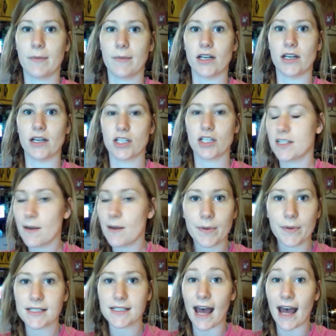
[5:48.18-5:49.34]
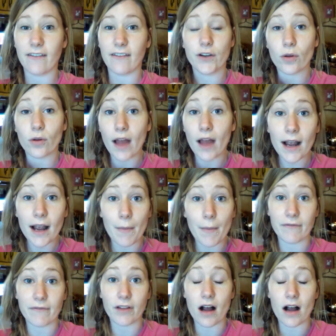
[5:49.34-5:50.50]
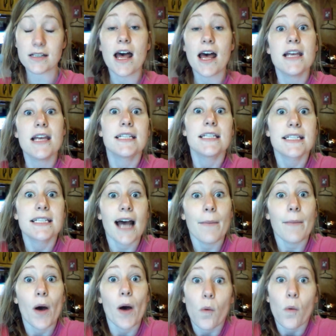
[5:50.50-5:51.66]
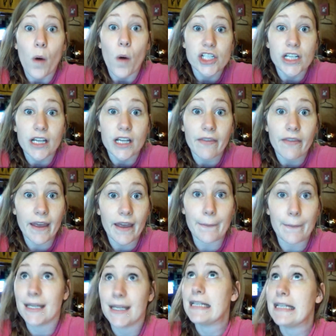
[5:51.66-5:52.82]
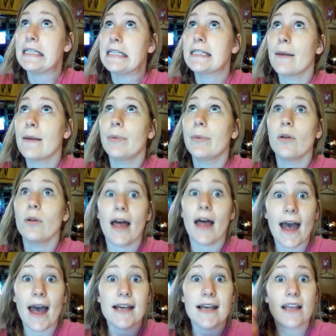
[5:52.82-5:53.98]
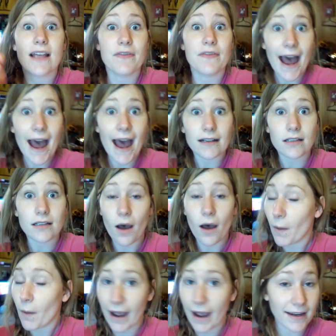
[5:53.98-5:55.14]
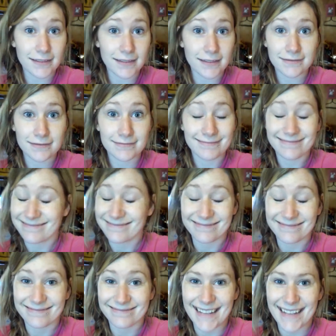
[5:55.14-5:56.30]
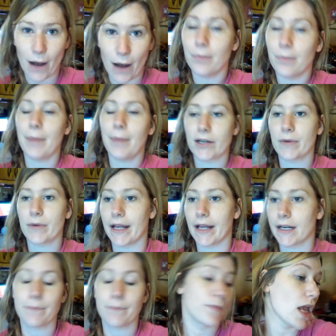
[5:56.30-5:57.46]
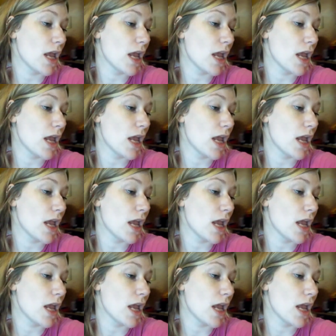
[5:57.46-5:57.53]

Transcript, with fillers: the page. Simple as that. If you don't like my vlogs, stop watching them. Simple as that, okay? Now, back to reality.